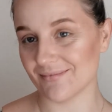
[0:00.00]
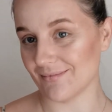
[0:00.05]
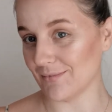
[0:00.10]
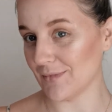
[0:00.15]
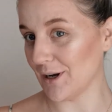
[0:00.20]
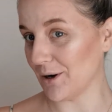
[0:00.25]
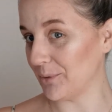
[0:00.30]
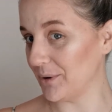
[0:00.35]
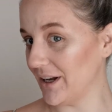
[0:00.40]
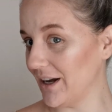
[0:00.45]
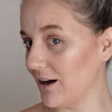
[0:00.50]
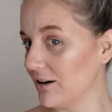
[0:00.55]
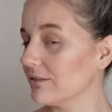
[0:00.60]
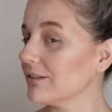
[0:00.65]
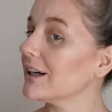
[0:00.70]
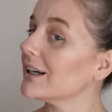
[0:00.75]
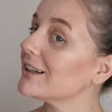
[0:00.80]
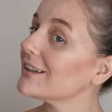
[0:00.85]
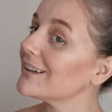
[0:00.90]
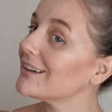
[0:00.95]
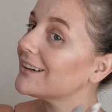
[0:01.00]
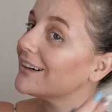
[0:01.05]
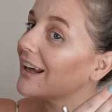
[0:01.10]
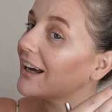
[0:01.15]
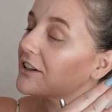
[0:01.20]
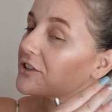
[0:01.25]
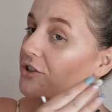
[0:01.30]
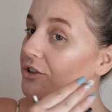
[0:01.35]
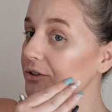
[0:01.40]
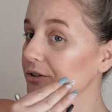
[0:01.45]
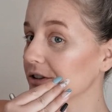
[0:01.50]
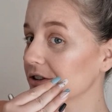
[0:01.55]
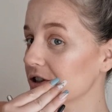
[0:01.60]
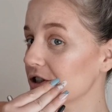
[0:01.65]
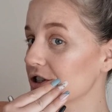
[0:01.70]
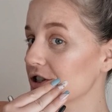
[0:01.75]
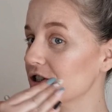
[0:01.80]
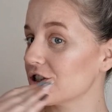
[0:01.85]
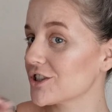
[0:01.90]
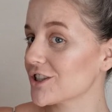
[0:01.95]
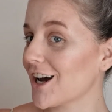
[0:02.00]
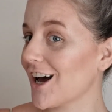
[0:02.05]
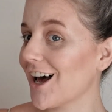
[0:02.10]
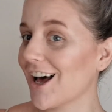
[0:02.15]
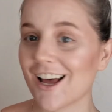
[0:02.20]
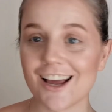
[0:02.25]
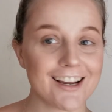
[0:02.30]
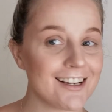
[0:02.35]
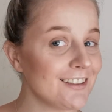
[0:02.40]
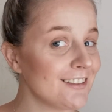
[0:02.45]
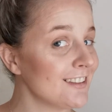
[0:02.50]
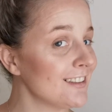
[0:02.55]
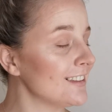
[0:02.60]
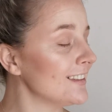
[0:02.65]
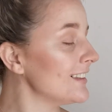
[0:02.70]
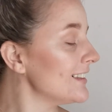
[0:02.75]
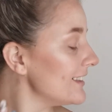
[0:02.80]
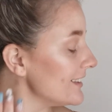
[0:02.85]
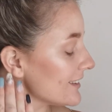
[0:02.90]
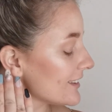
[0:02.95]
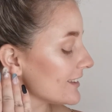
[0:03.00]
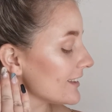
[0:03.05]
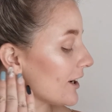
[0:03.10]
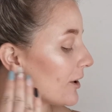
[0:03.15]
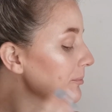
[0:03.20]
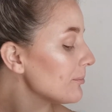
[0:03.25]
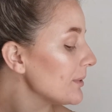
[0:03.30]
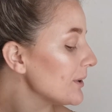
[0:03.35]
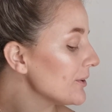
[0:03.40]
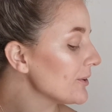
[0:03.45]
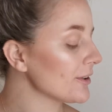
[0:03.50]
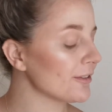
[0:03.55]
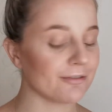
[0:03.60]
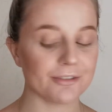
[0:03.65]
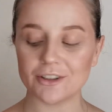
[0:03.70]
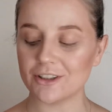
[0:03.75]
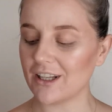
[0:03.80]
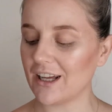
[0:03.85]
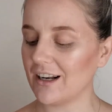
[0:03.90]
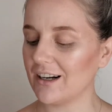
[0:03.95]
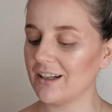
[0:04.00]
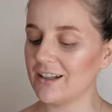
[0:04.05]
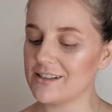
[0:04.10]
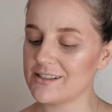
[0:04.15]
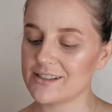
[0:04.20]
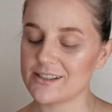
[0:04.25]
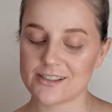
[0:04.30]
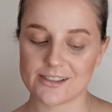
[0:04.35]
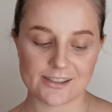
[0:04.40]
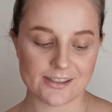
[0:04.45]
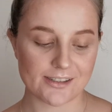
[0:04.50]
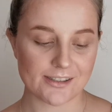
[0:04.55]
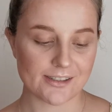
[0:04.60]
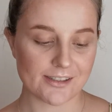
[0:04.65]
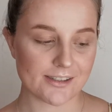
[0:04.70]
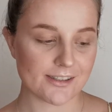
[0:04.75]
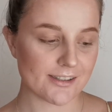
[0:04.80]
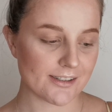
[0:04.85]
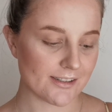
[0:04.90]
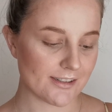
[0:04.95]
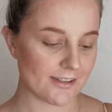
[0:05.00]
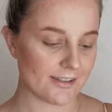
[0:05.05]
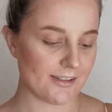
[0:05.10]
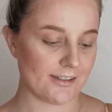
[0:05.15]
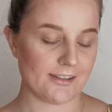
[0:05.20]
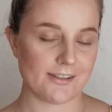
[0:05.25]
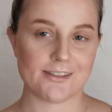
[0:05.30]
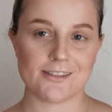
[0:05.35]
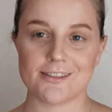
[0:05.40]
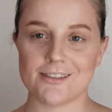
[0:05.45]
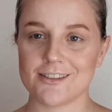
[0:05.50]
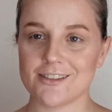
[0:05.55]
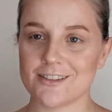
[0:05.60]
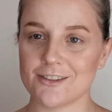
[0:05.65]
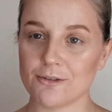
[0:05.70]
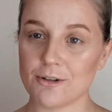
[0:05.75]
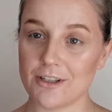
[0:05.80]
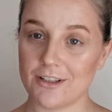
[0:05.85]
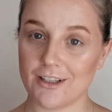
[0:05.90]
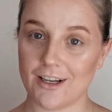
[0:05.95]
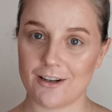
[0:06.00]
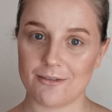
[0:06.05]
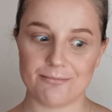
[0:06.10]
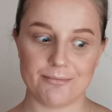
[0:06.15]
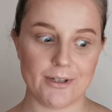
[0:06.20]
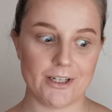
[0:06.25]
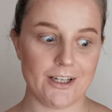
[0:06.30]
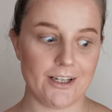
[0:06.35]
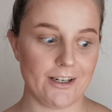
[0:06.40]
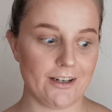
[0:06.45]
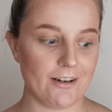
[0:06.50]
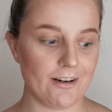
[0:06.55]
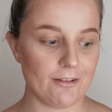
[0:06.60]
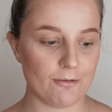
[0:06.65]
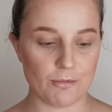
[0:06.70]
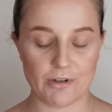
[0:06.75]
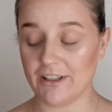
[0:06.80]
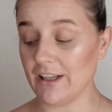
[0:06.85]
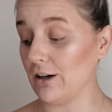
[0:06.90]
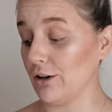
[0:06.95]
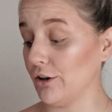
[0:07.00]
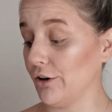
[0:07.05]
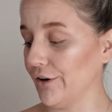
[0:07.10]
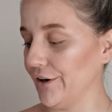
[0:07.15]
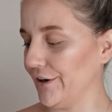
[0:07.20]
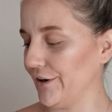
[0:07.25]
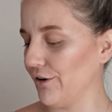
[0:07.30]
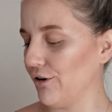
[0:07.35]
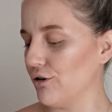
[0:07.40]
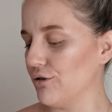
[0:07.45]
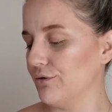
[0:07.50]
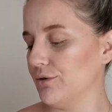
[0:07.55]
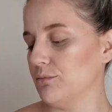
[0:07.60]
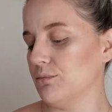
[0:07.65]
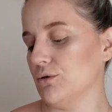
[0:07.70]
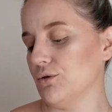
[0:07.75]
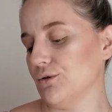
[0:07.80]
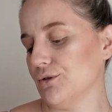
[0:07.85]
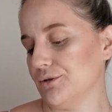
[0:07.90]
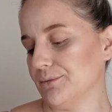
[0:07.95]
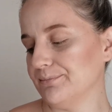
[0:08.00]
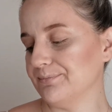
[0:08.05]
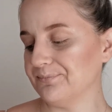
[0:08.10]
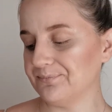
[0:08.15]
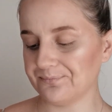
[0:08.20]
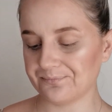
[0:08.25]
Now we have a natural shine. Look at how beautiful that is. Without going overboard.